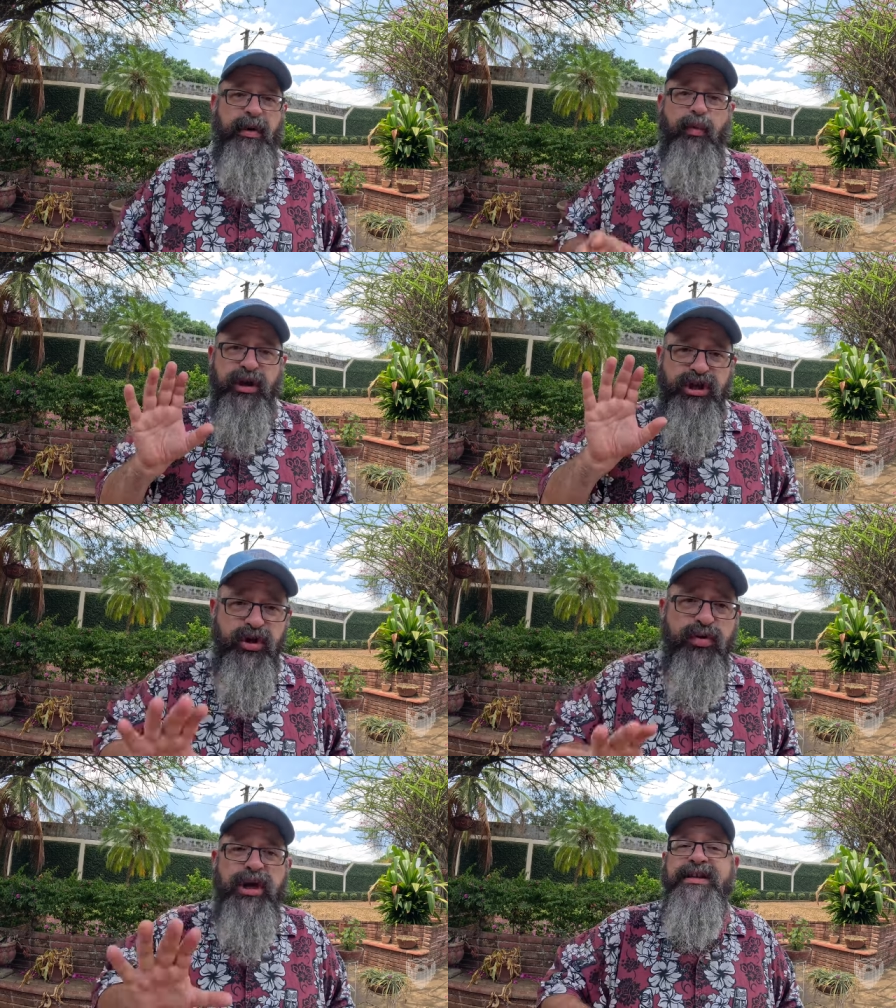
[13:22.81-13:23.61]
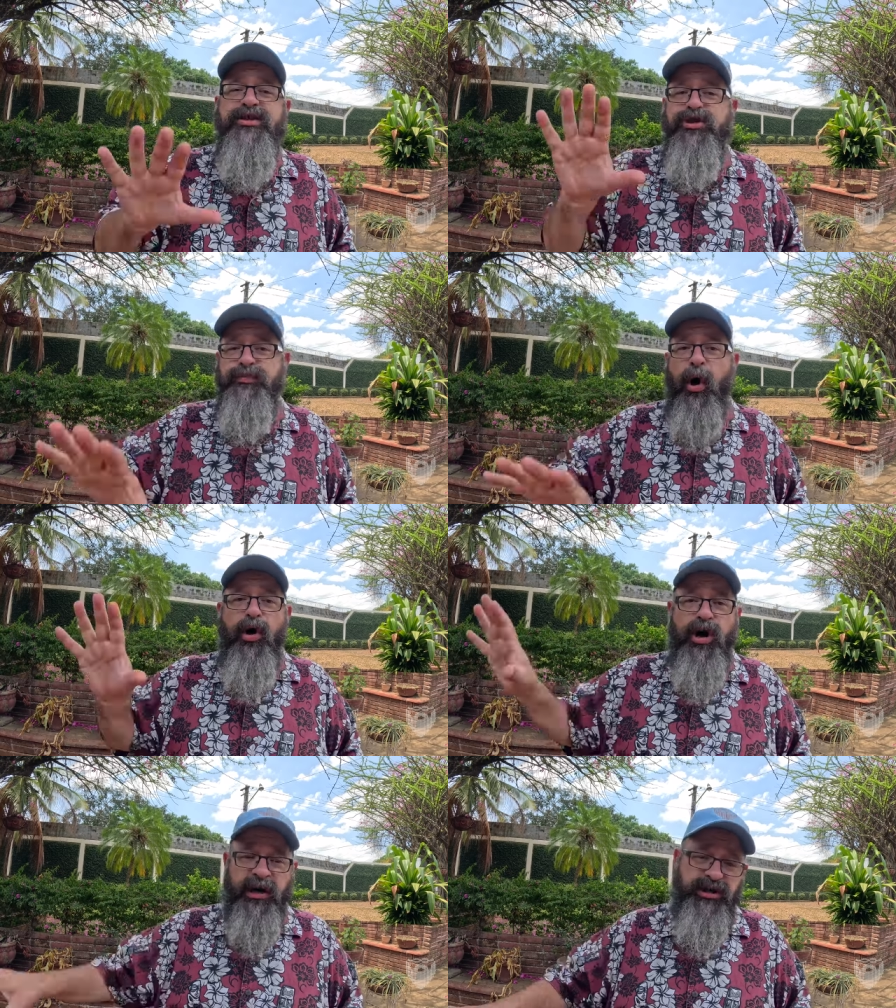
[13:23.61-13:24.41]
But when you get to
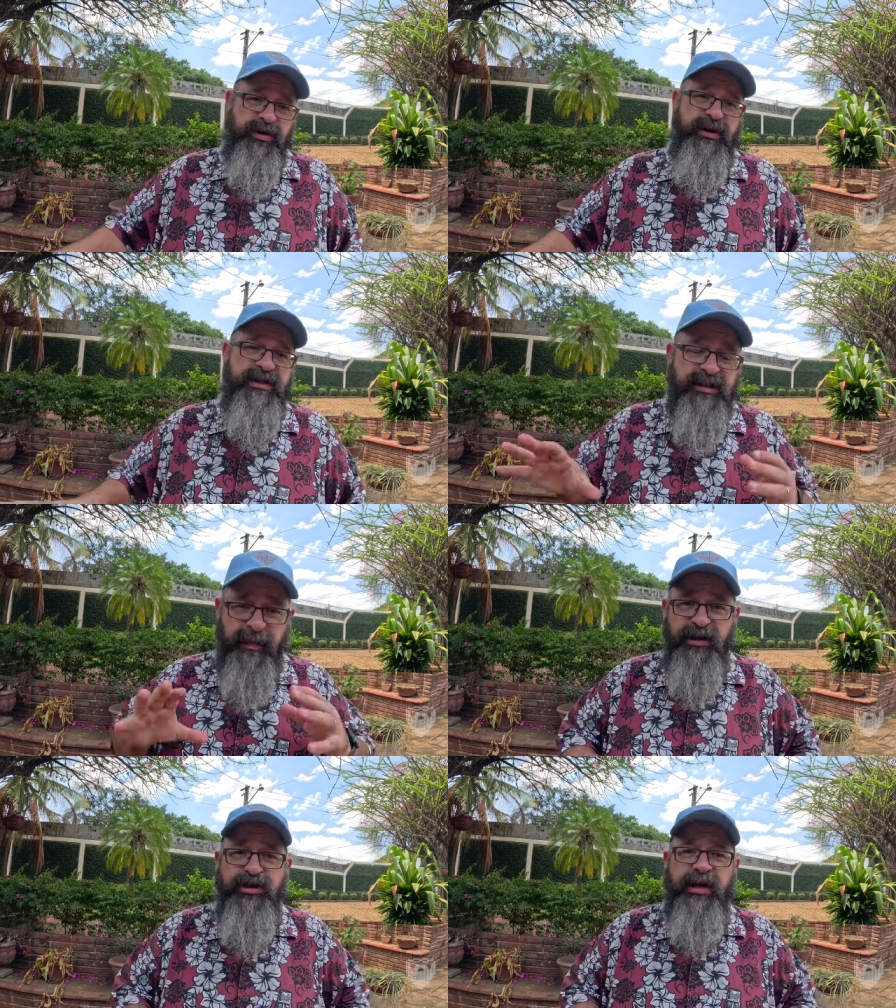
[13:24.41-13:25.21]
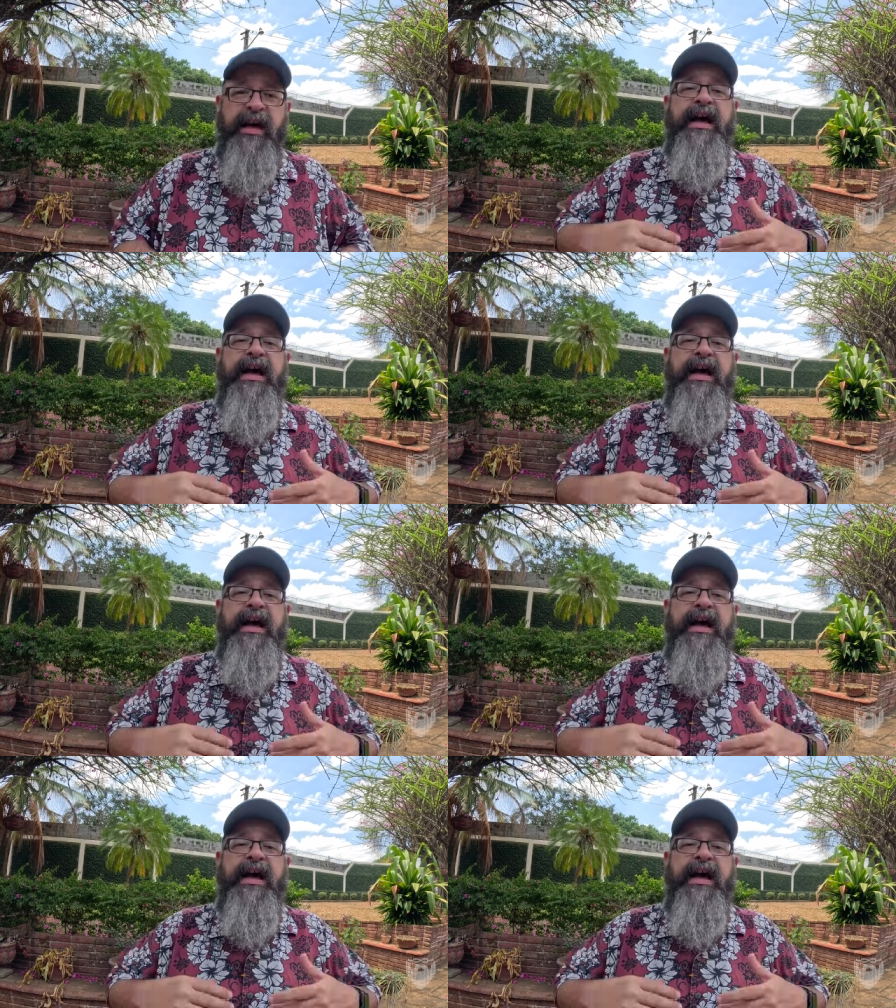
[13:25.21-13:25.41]
small countries, especially